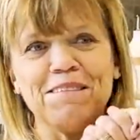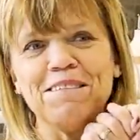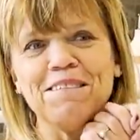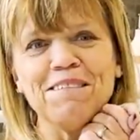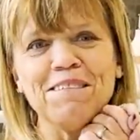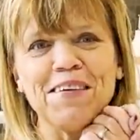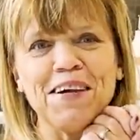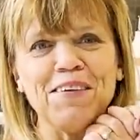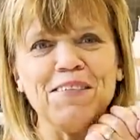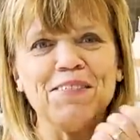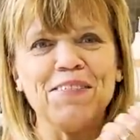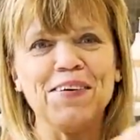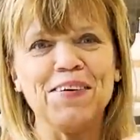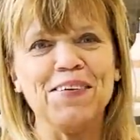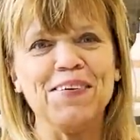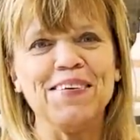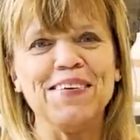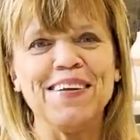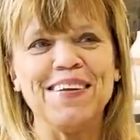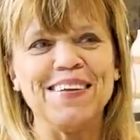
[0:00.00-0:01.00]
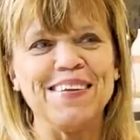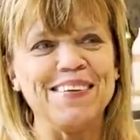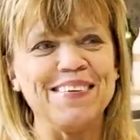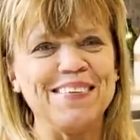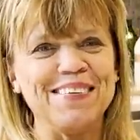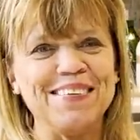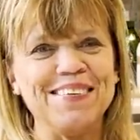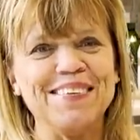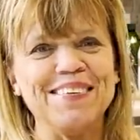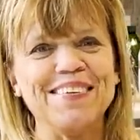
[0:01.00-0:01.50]
my food
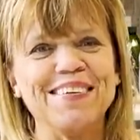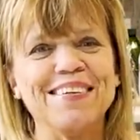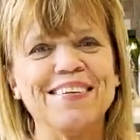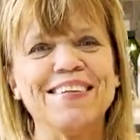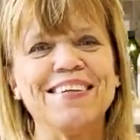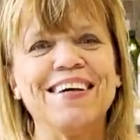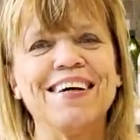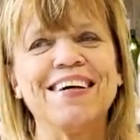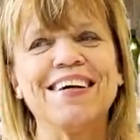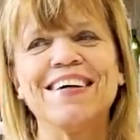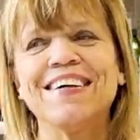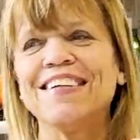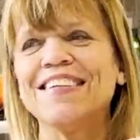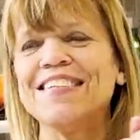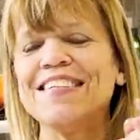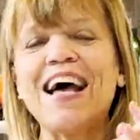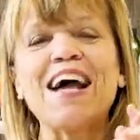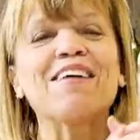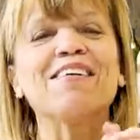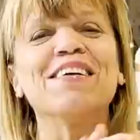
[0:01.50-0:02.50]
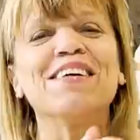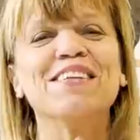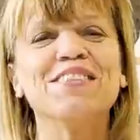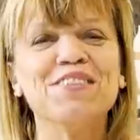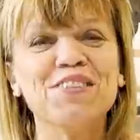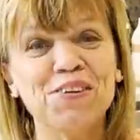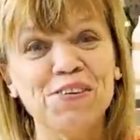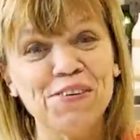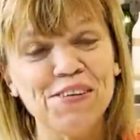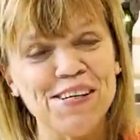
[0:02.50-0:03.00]
to Zachary and
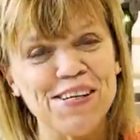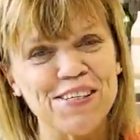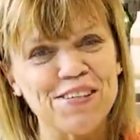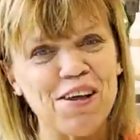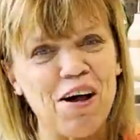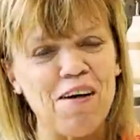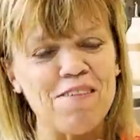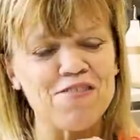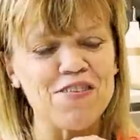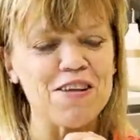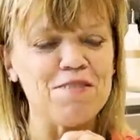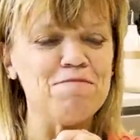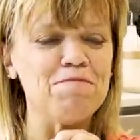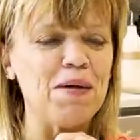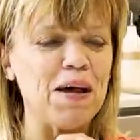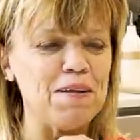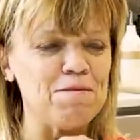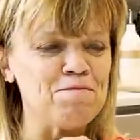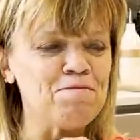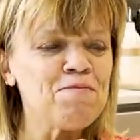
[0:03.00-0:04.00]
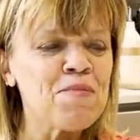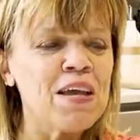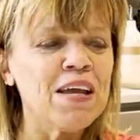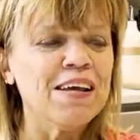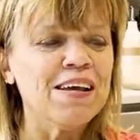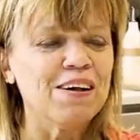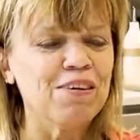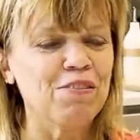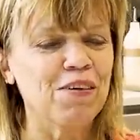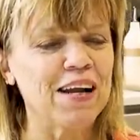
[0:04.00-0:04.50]
Tori as often, but
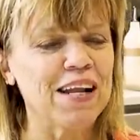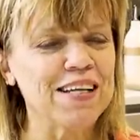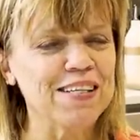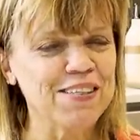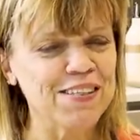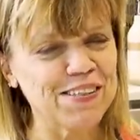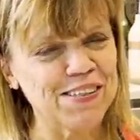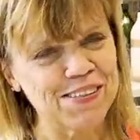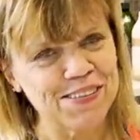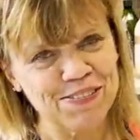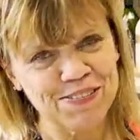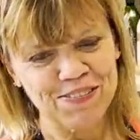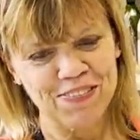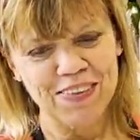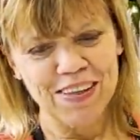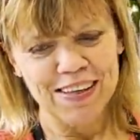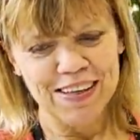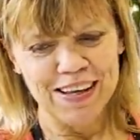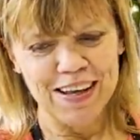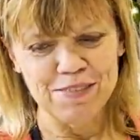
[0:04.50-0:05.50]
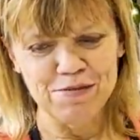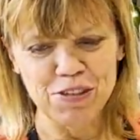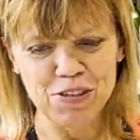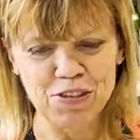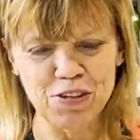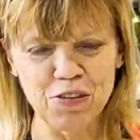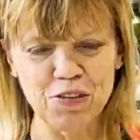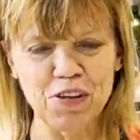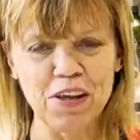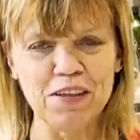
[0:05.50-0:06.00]
when I do, I'm just
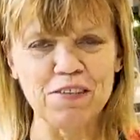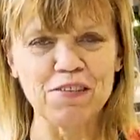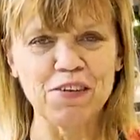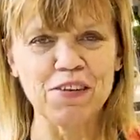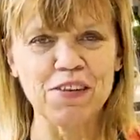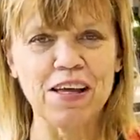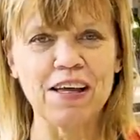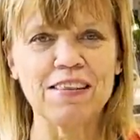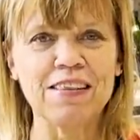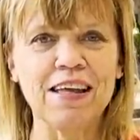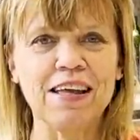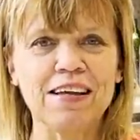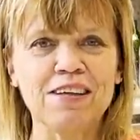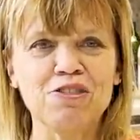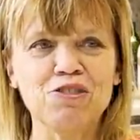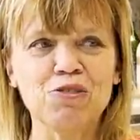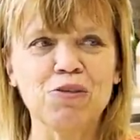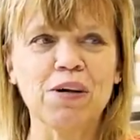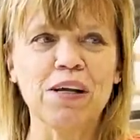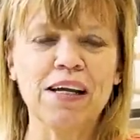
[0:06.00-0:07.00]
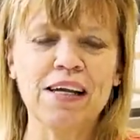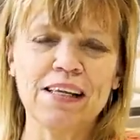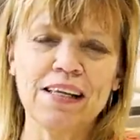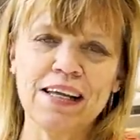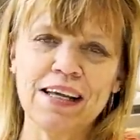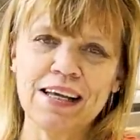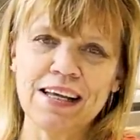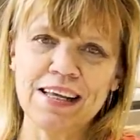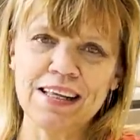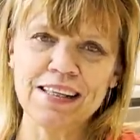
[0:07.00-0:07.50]
so thankful that they enjoy
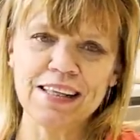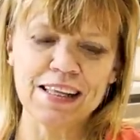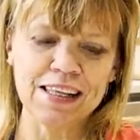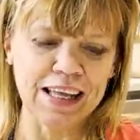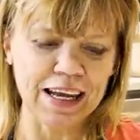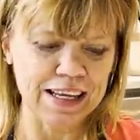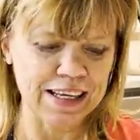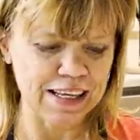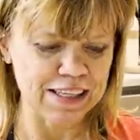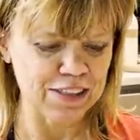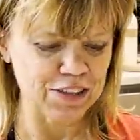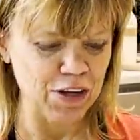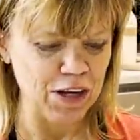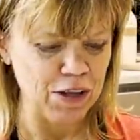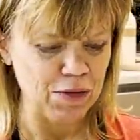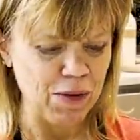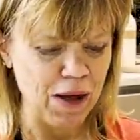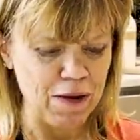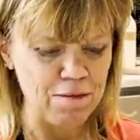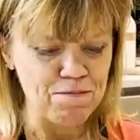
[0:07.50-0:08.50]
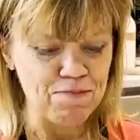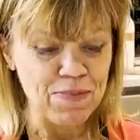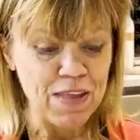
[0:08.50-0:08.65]
it and like it. So anyway,